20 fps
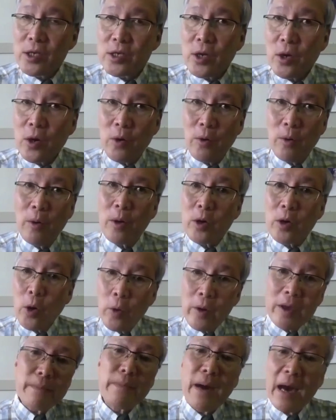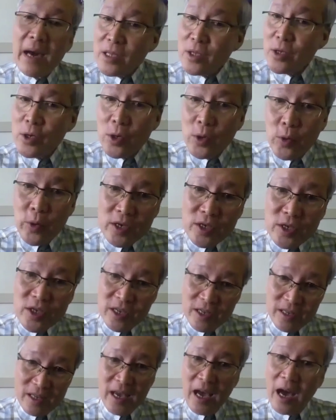So going back to your question,